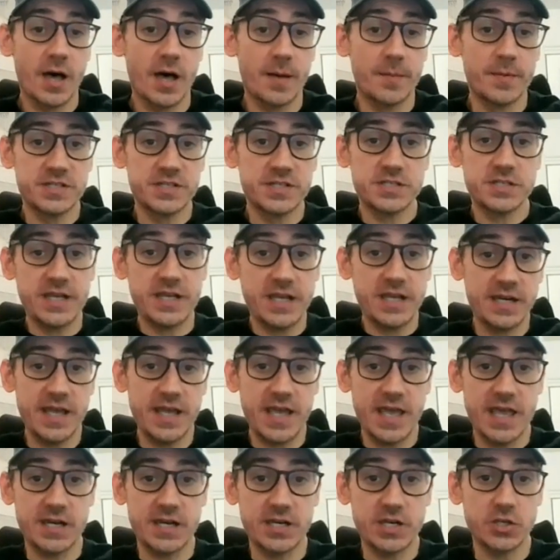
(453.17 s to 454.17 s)
a
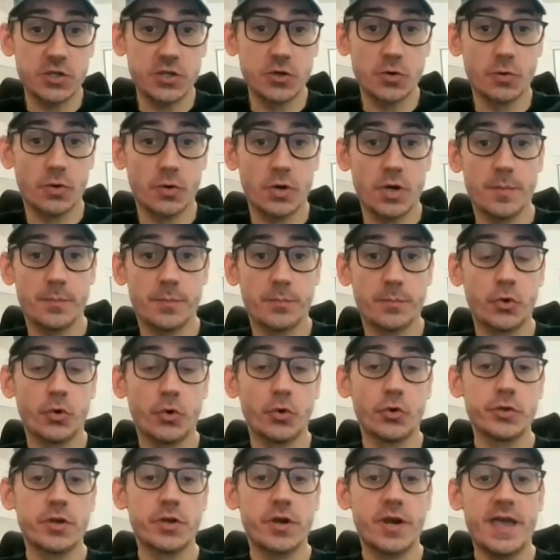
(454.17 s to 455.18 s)
machine and you
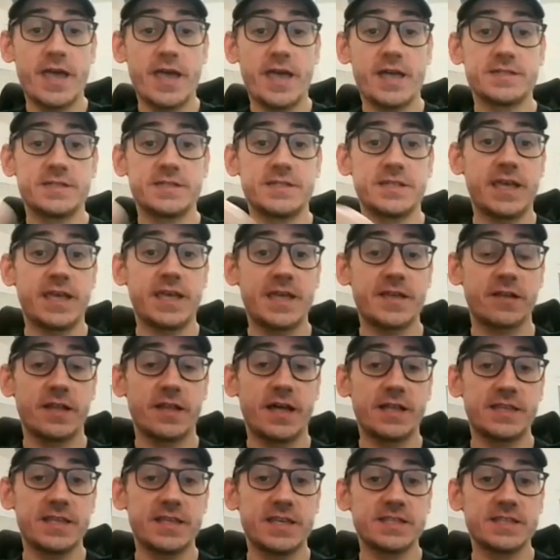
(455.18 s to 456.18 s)
pull your hands together
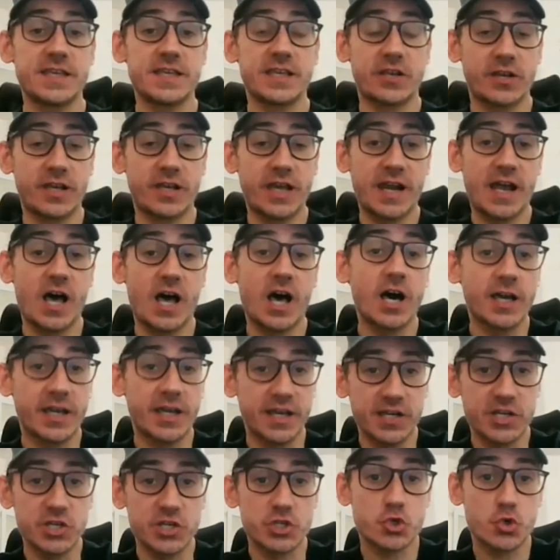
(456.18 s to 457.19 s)
like this, like you're kind of
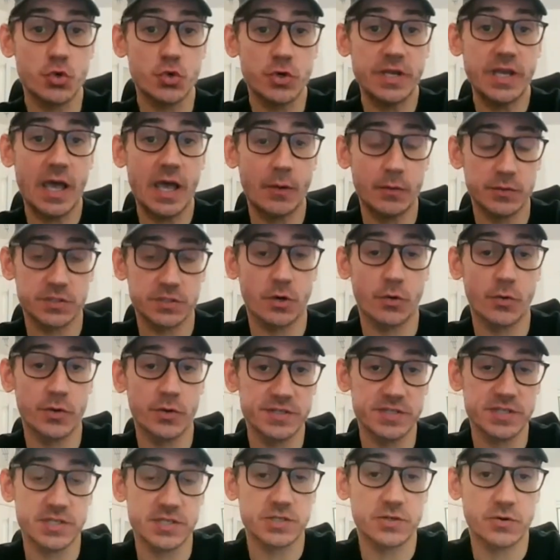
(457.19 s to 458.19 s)
hugging a tree, I was
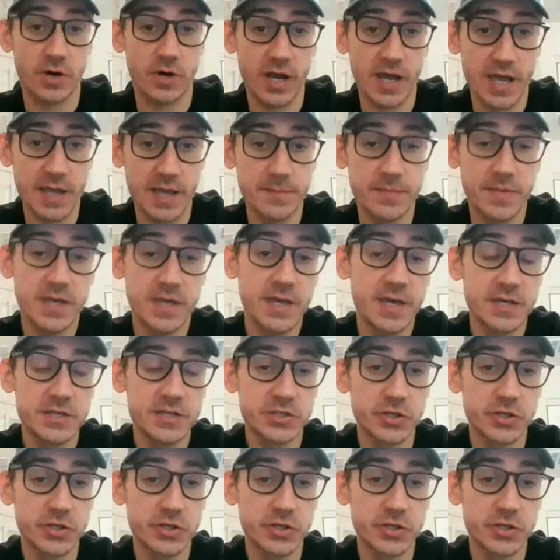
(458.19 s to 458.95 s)
always described.